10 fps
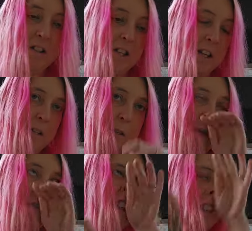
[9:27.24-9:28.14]
things.
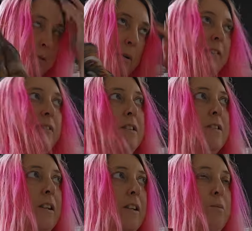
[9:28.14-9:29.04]
This is one of these
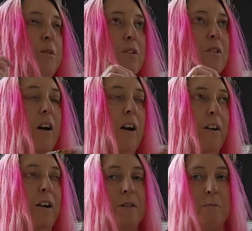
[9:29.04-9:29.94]
things which
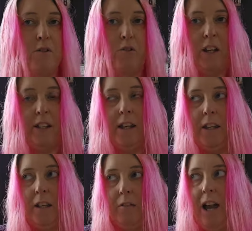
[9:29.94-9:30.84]
has been sort of like
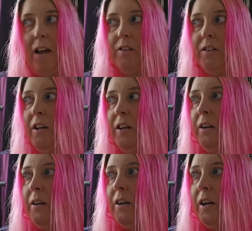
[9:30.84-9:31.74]
kicking around,
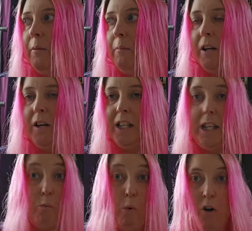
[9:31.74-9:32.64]
and I
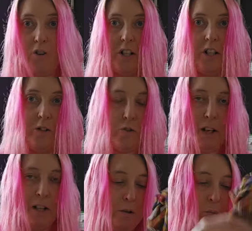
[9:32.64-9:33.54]
keep washing it,
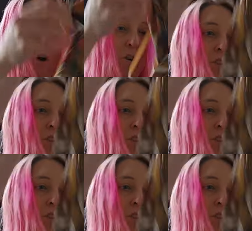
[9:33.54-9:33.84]
trying to wash the